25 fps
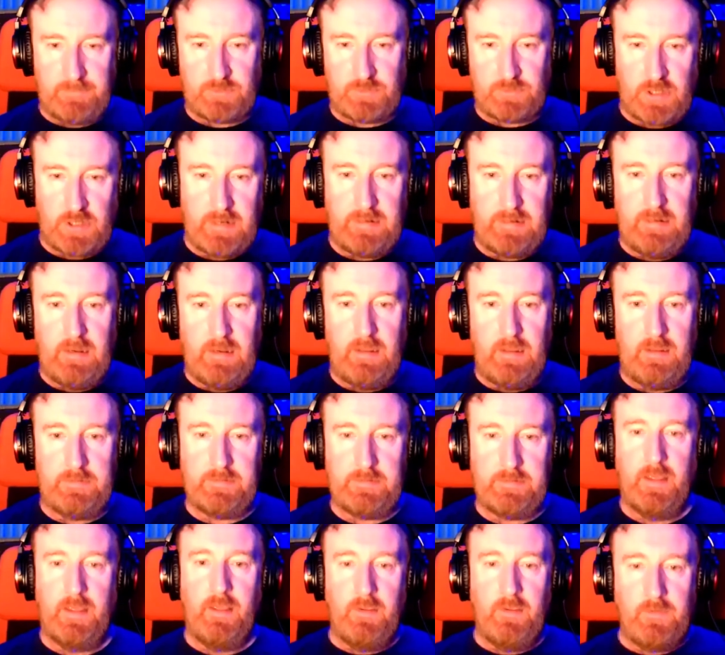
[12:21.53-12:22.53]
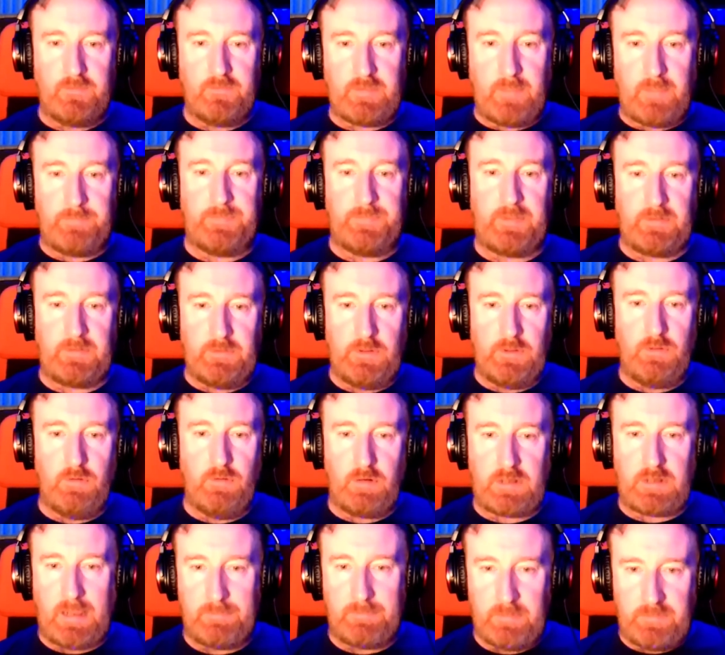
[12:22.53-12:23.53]
Try and learn something new or
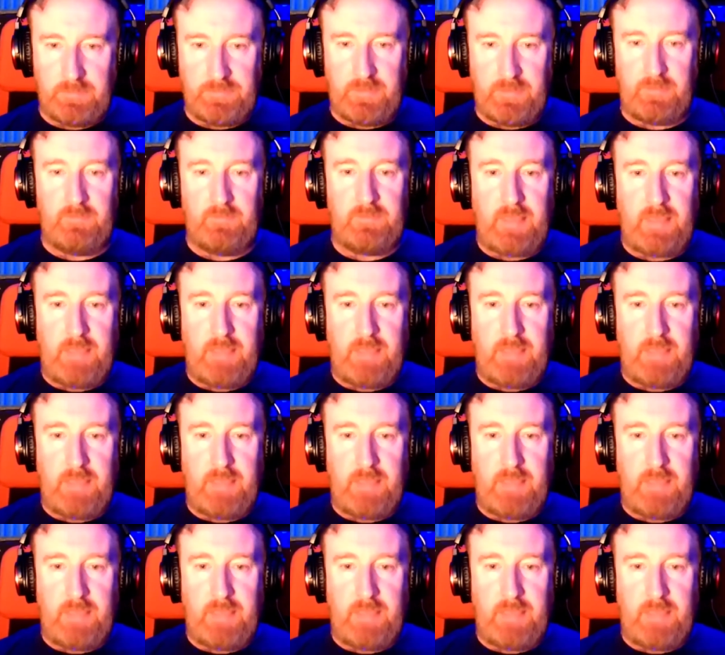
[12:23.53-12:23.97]
a couple of things